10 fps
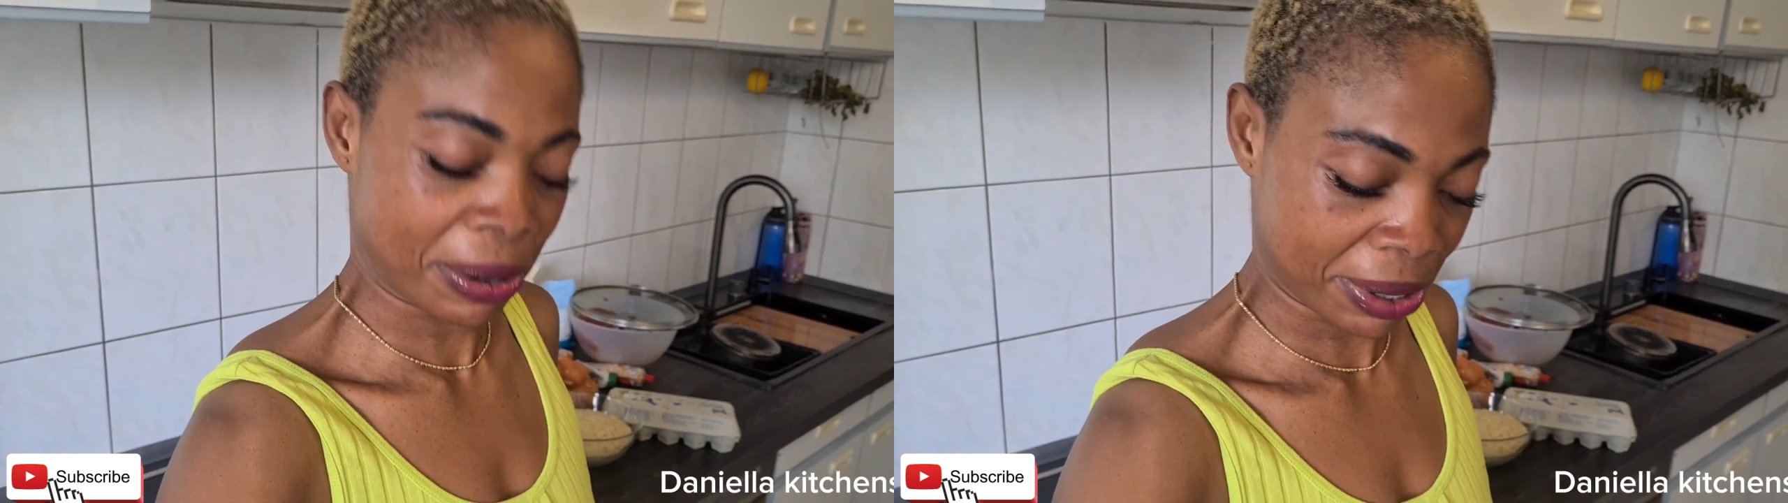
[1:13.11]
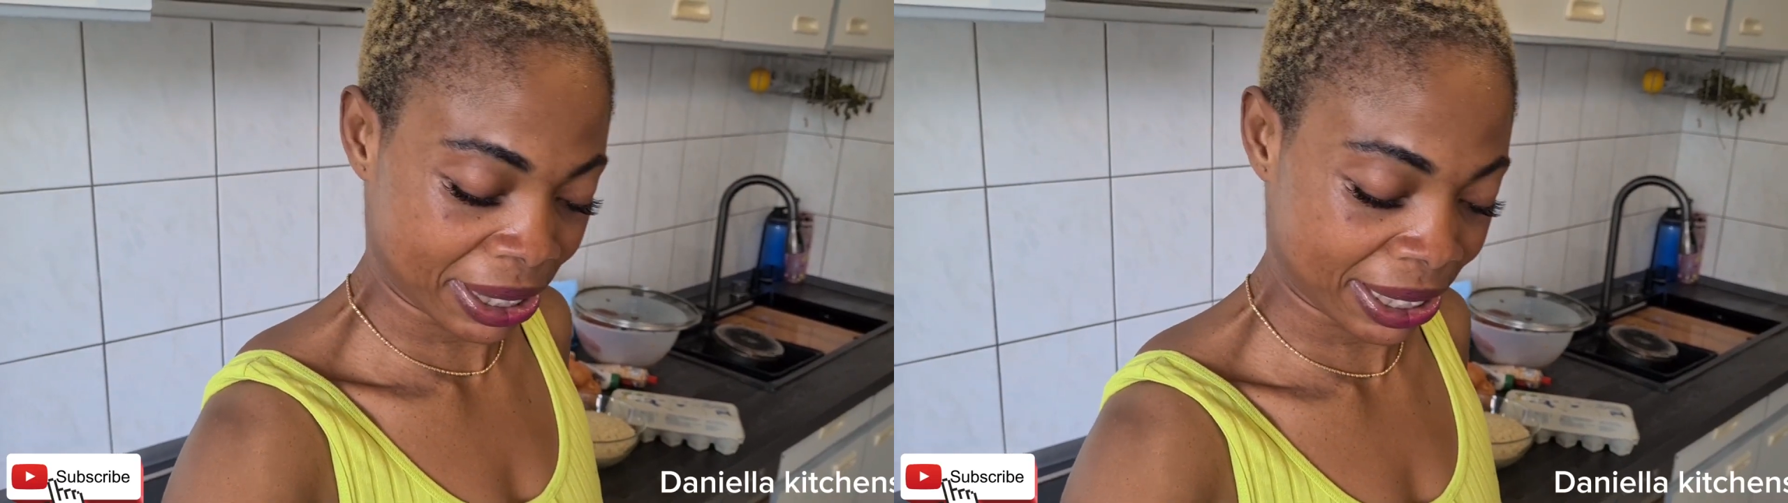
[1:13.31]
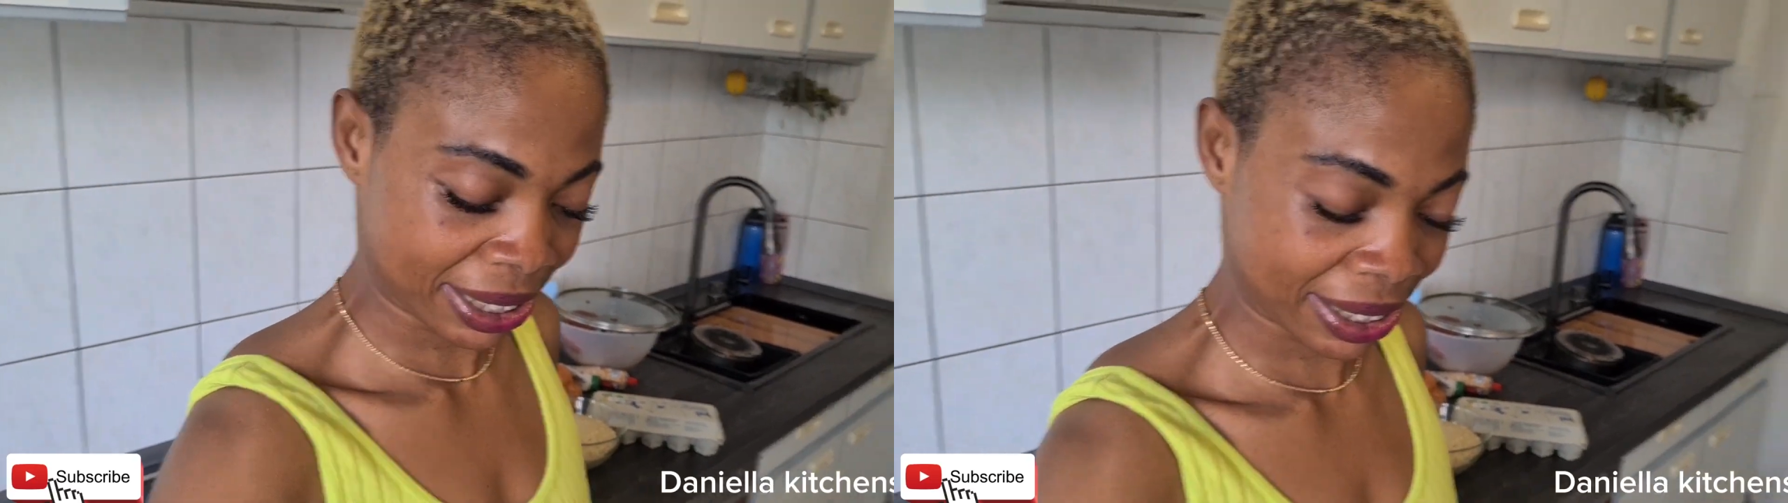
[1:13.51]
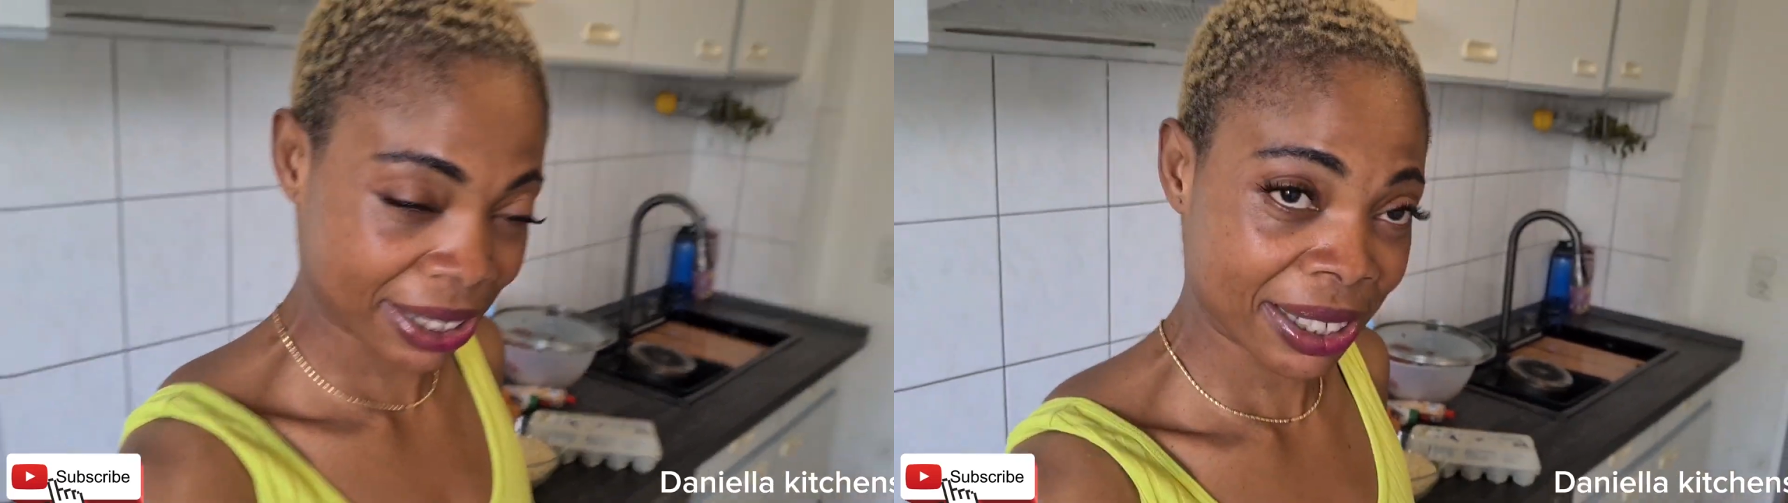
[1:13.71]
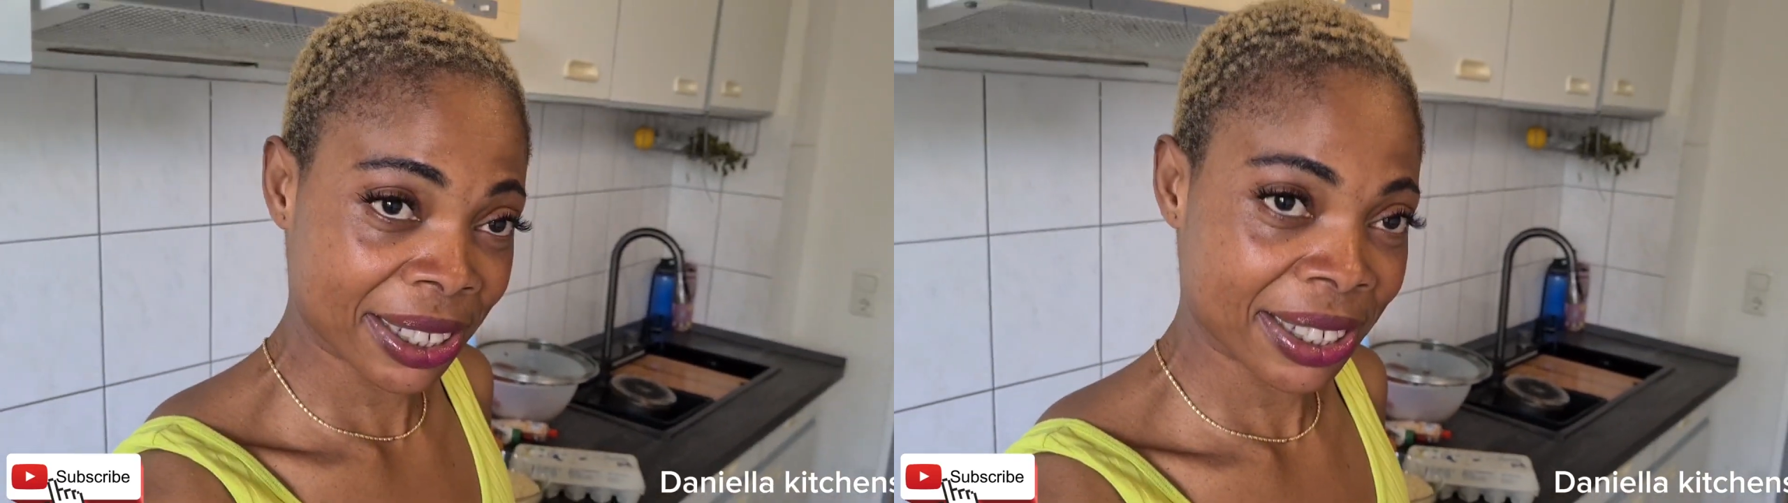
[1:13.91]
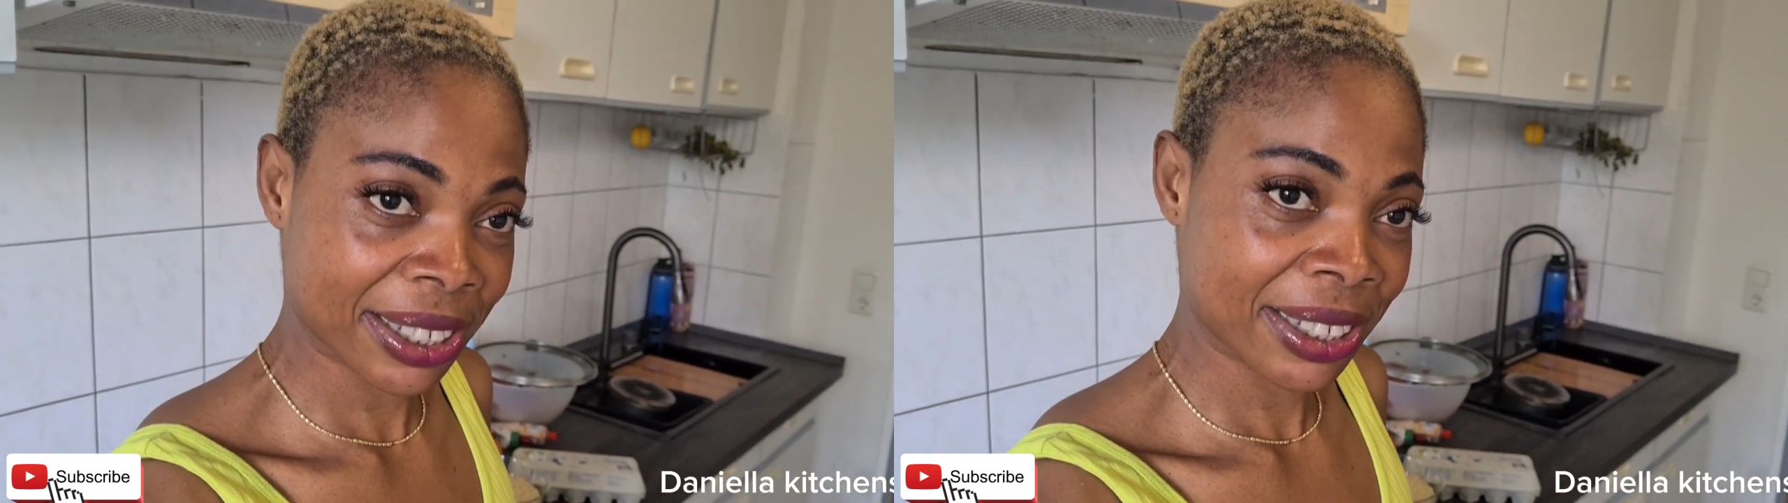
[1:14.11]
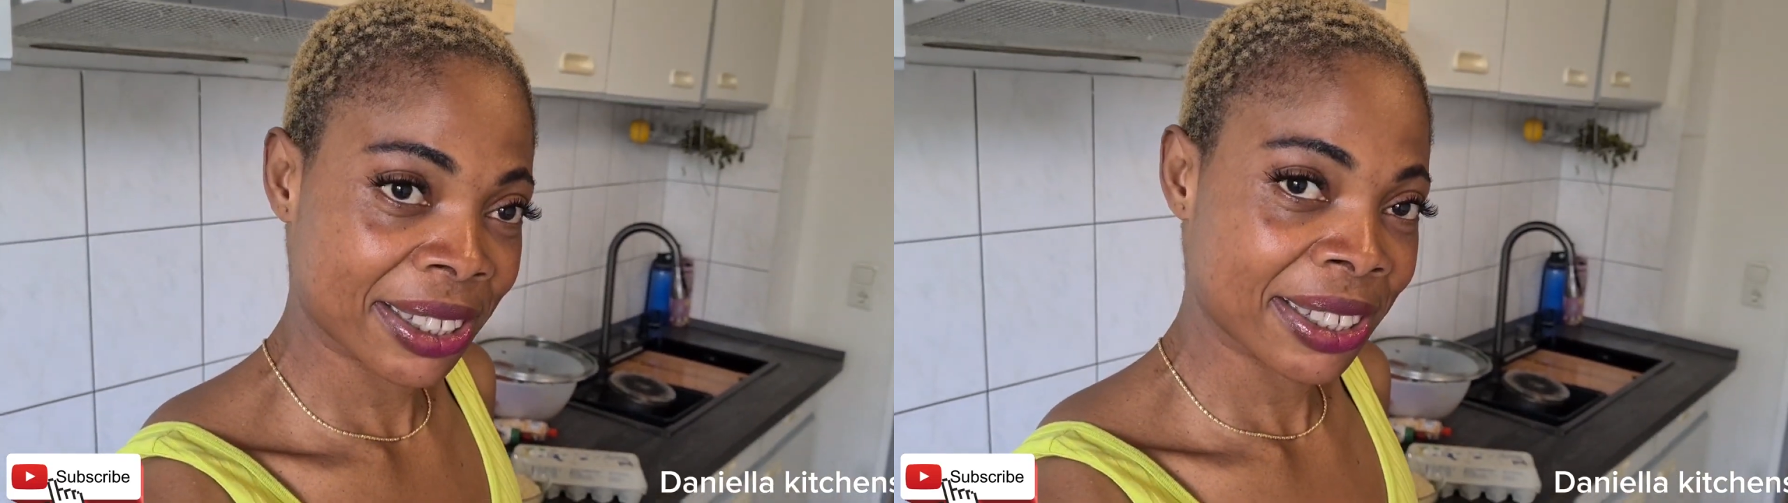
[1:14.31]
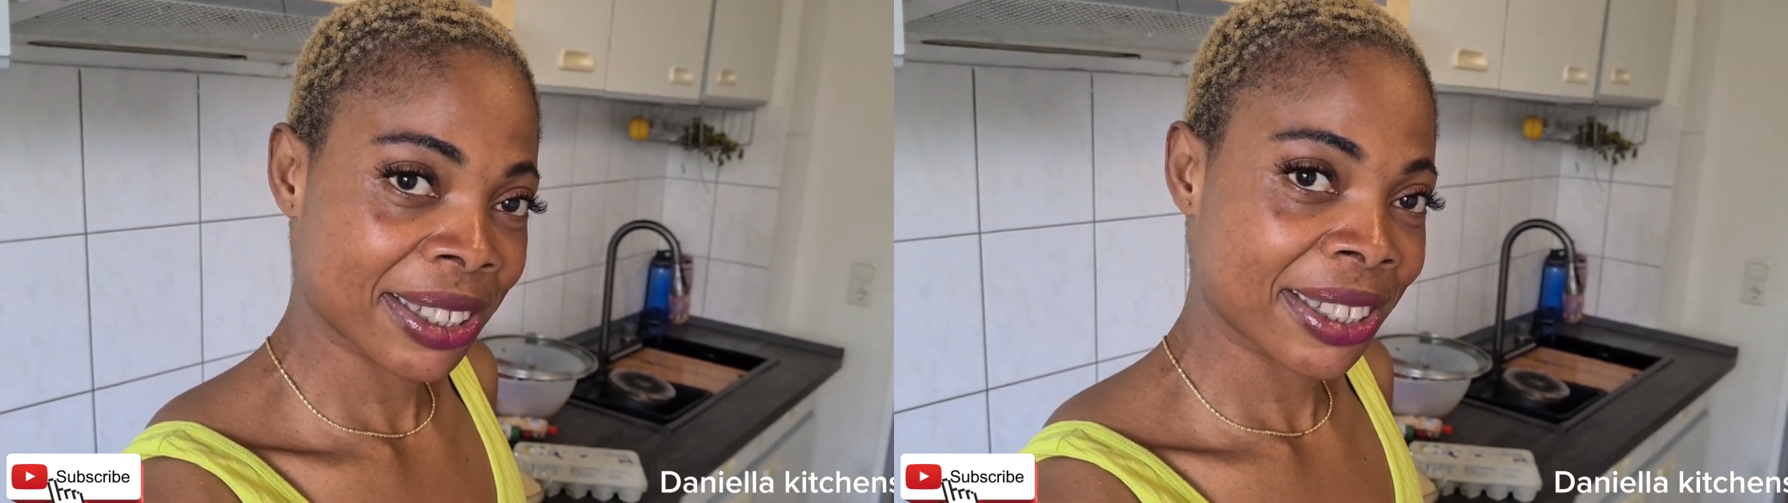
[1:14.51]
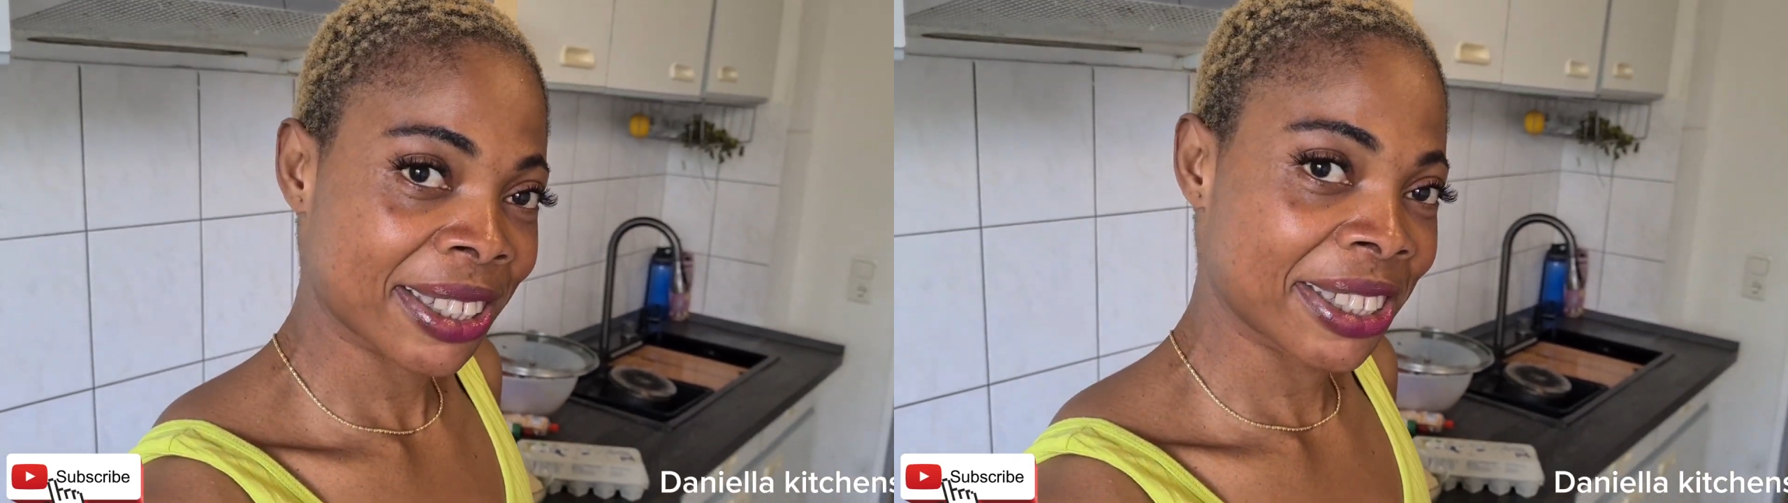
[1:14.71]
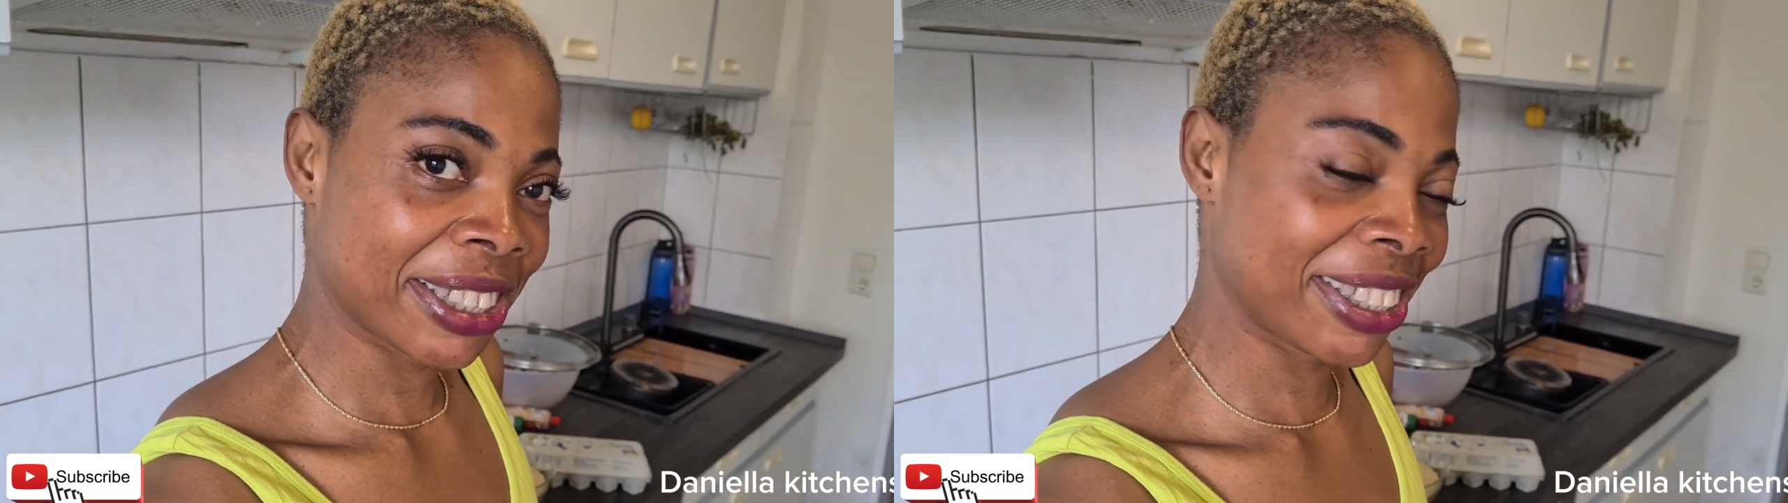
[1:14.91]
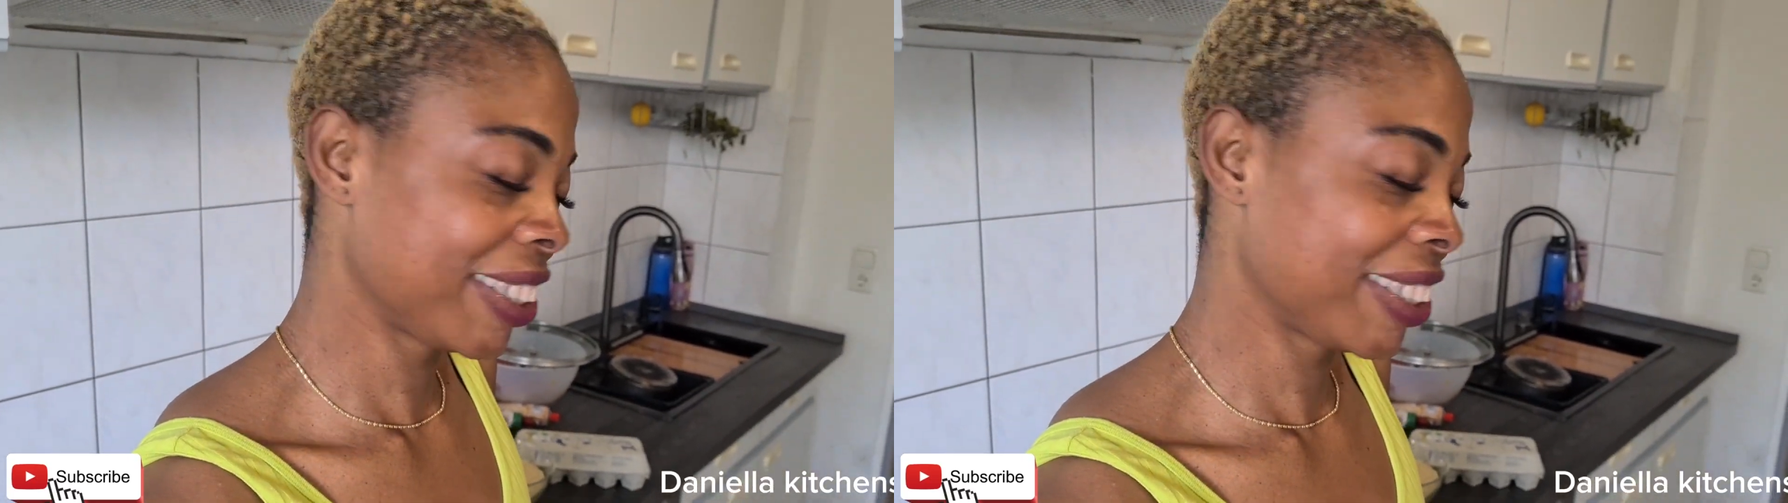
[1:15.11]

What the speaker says: cut it.